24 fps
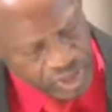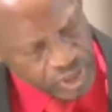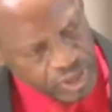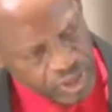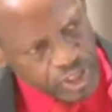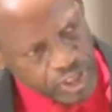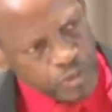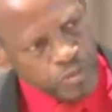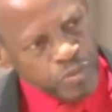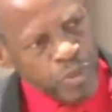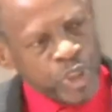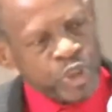
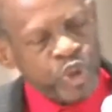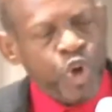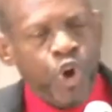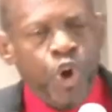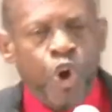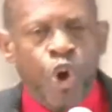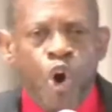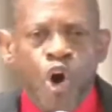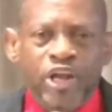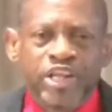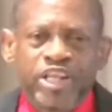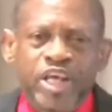It must
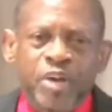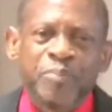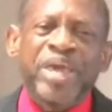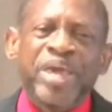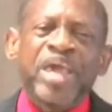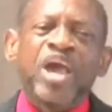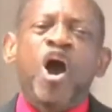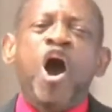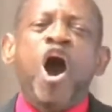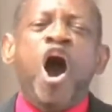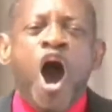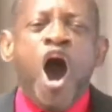only be
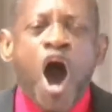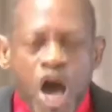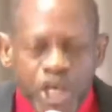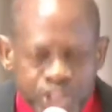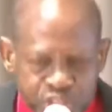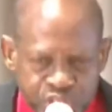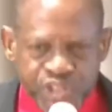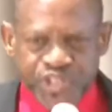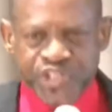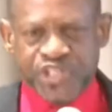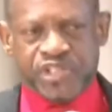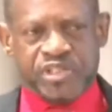
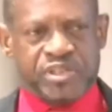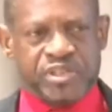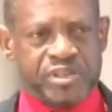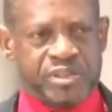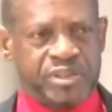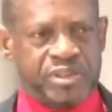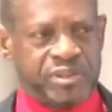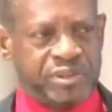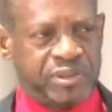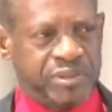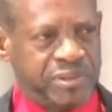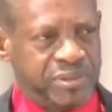
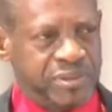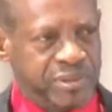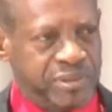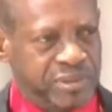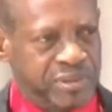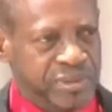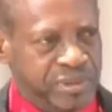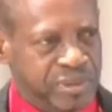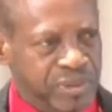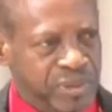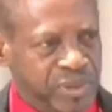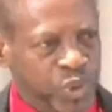us,
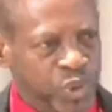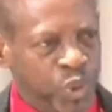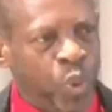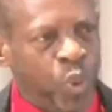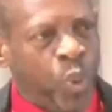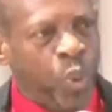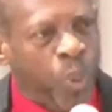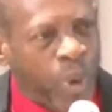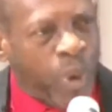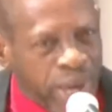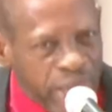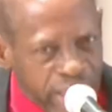
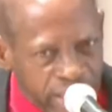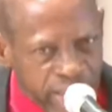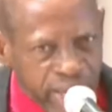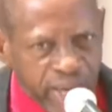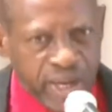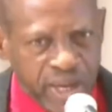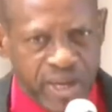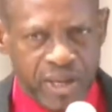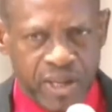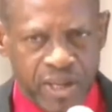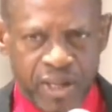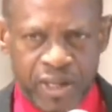
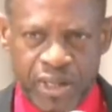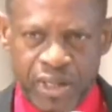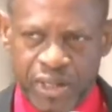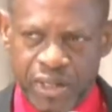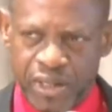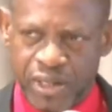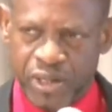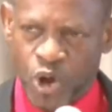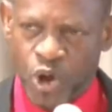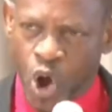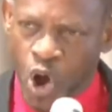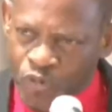we
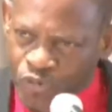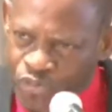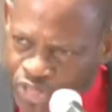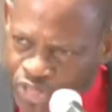of